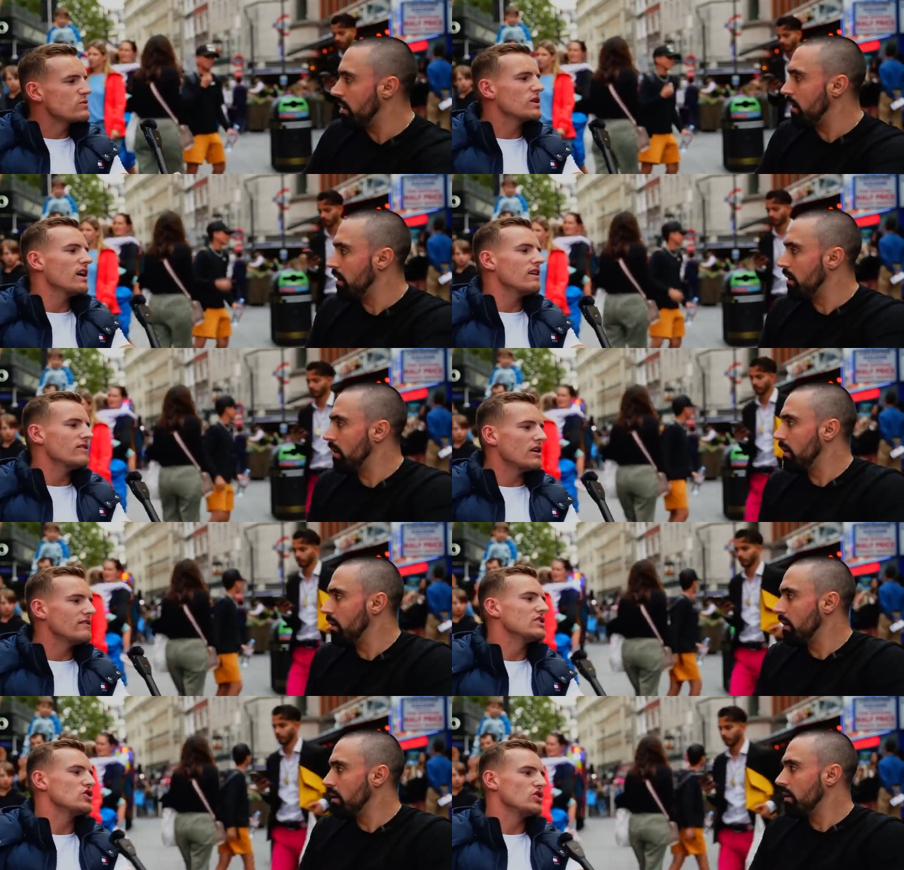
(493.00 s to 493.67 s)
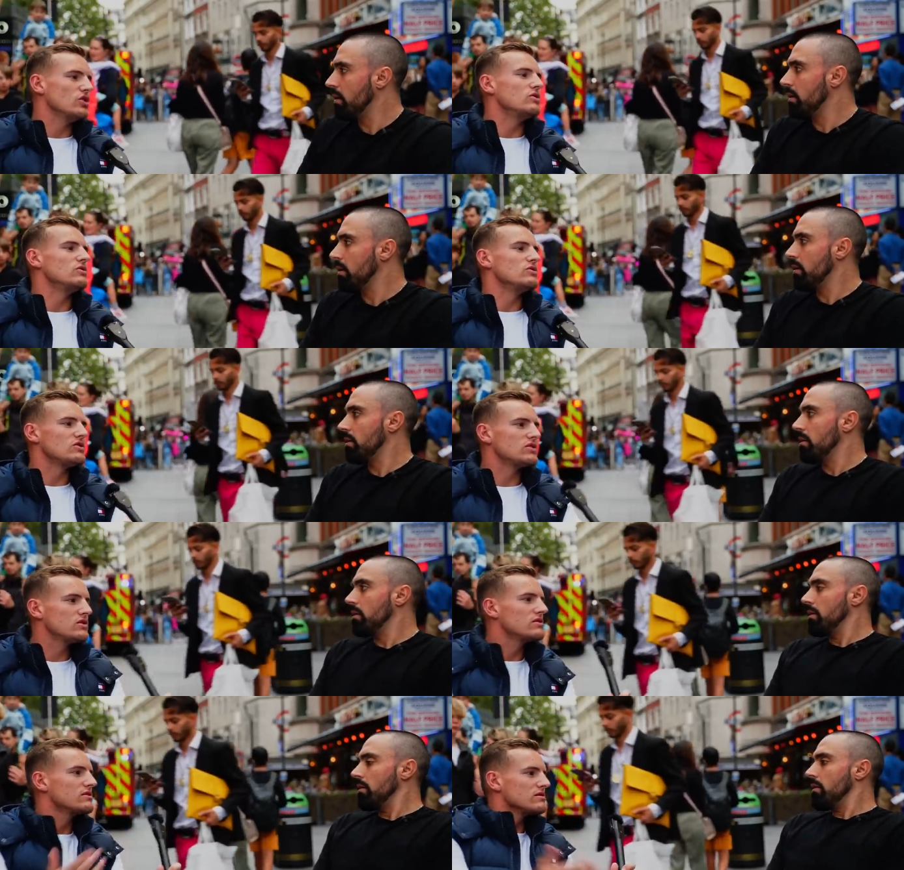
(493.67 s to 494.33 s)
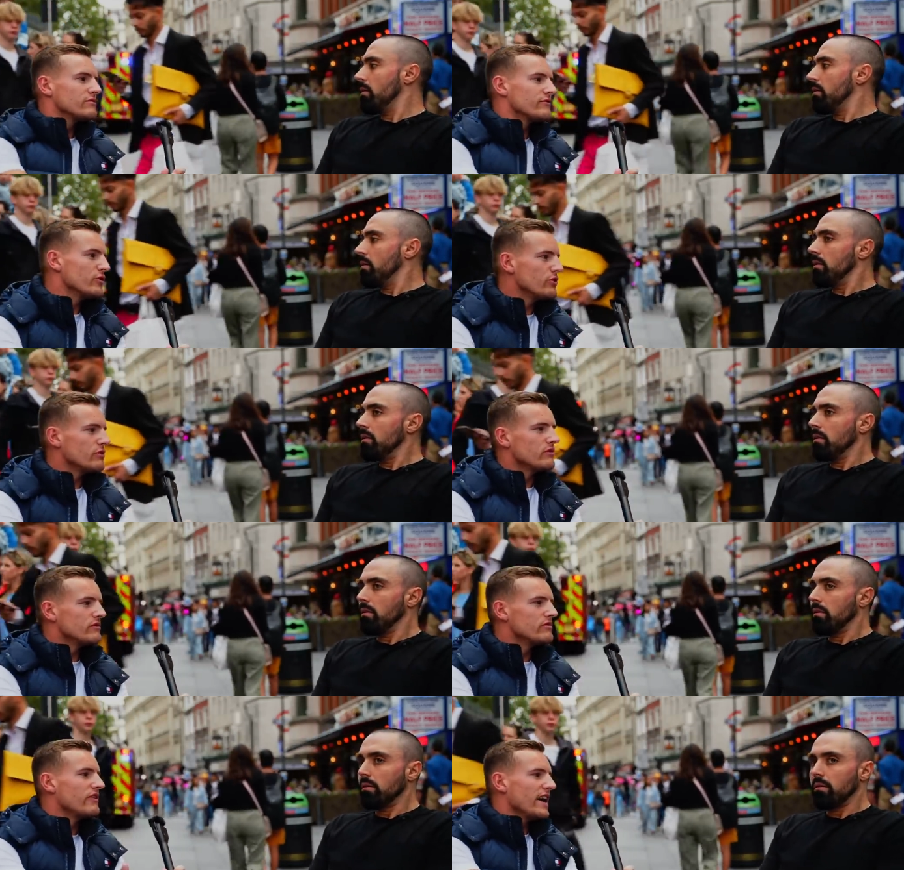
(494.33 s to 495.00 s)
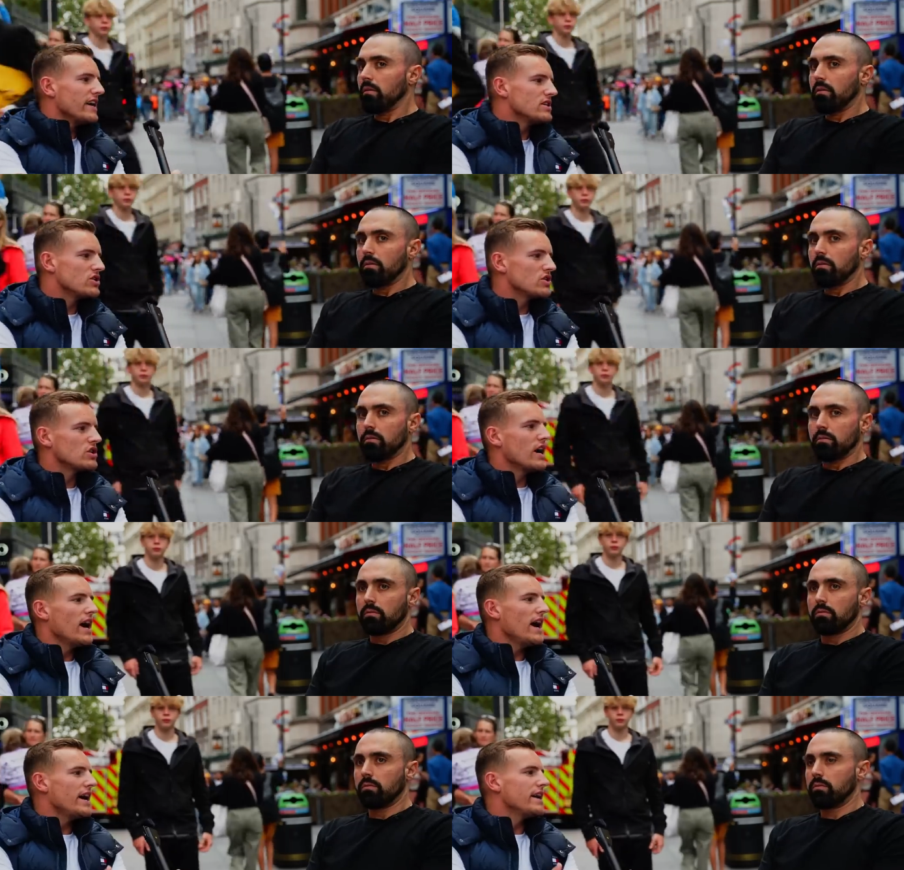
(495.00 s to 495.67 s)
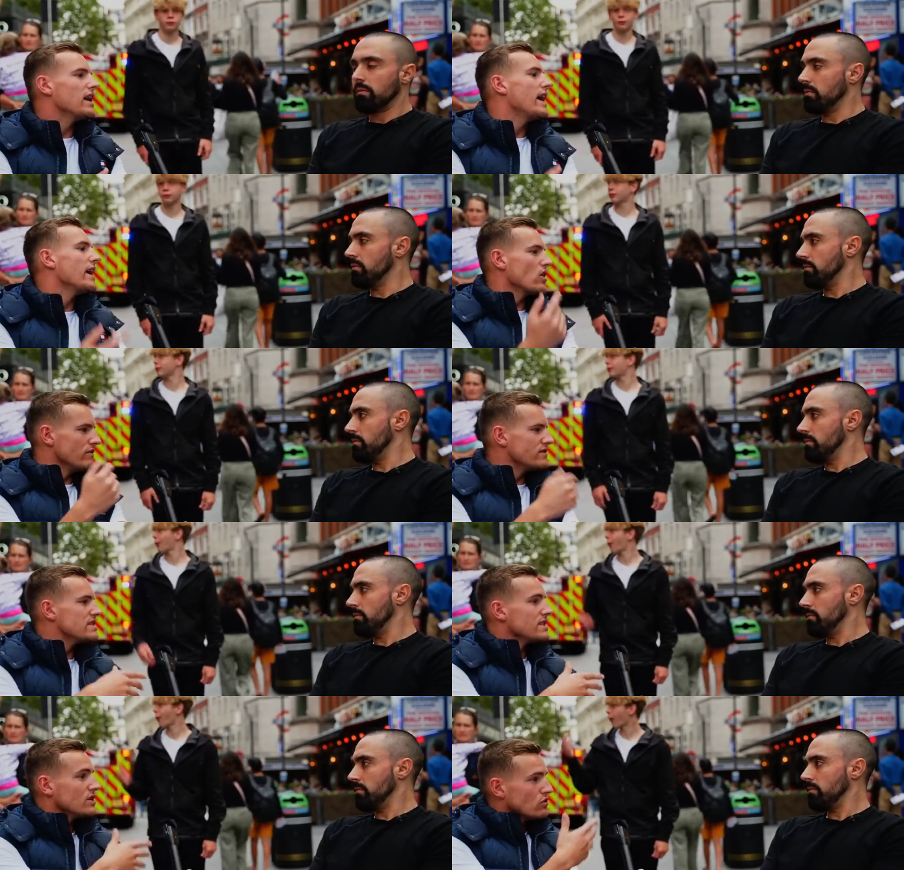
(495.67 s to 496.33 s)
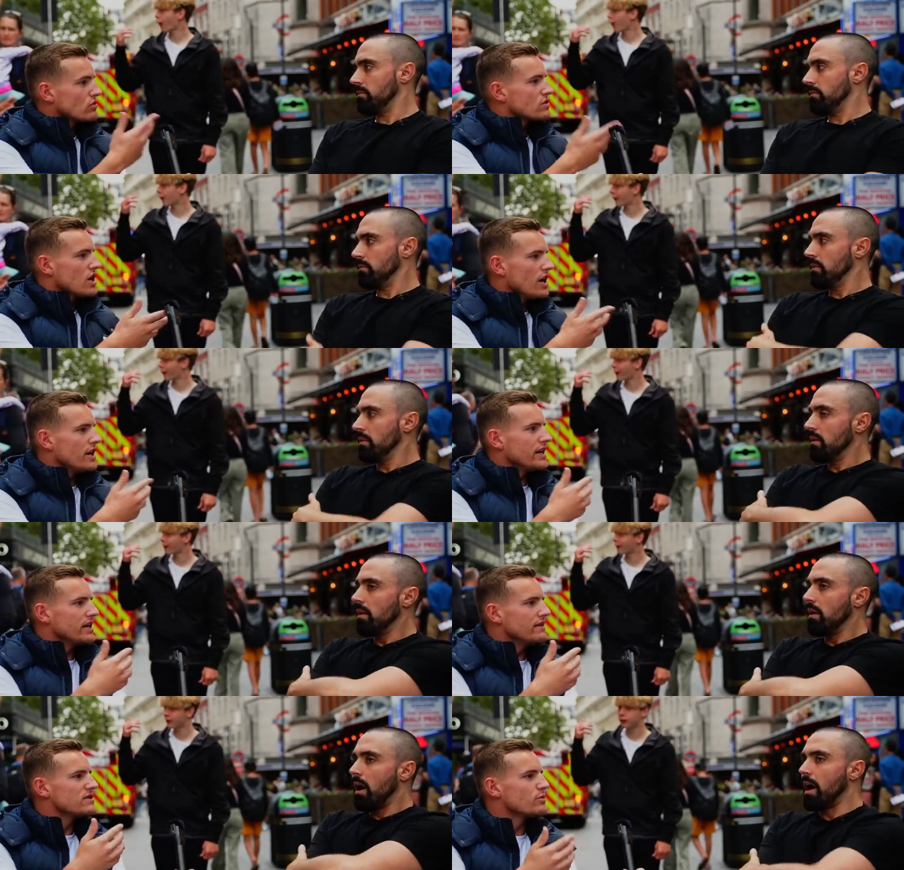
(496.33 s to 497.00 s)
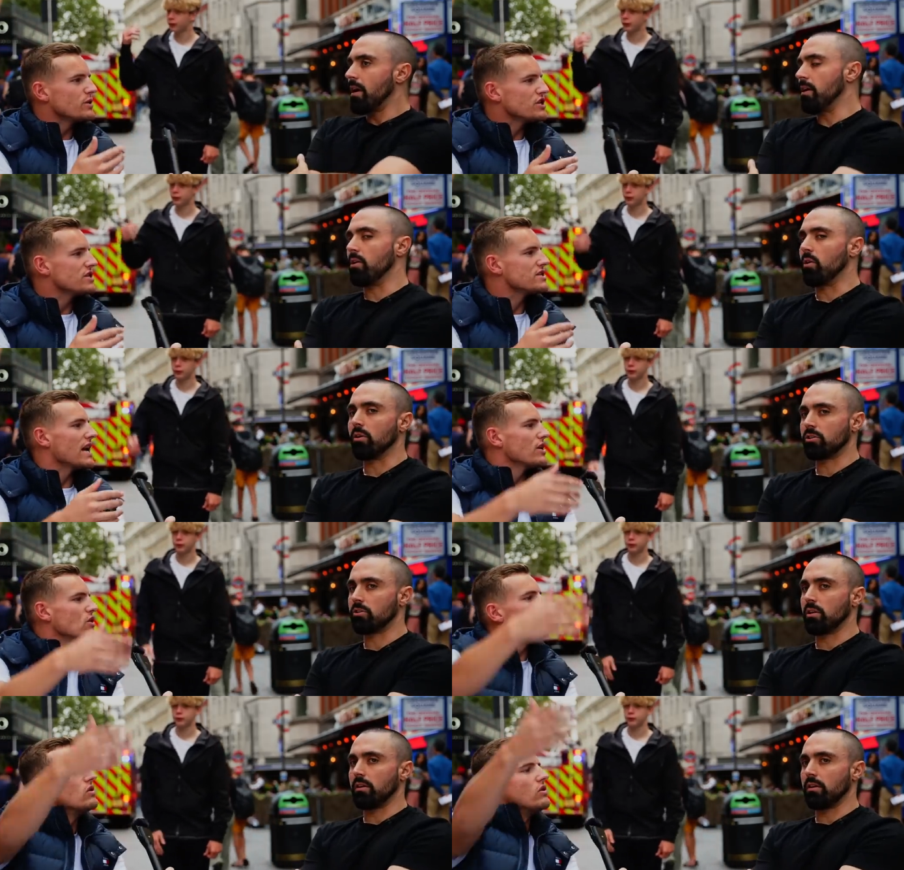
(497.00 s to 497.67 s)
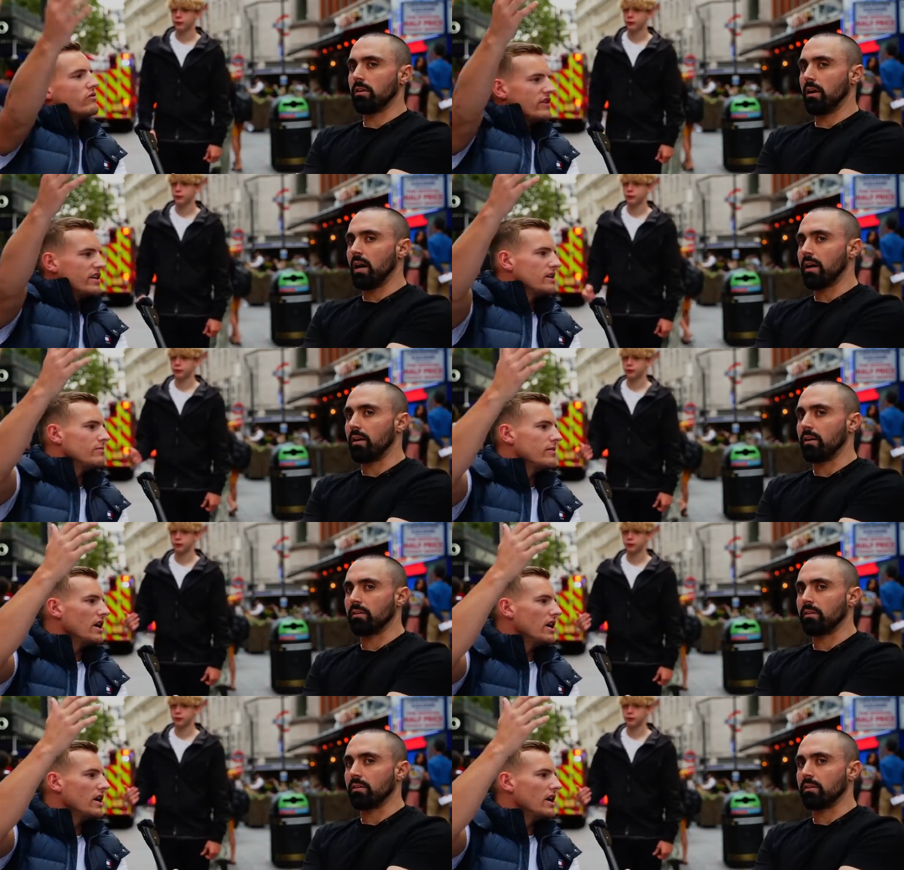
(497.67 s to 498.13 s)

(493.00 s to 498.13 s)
Speaker 1: would I rather choose? fruit, veg, and like obviously your alternatives, I don't, like your vegan I don't,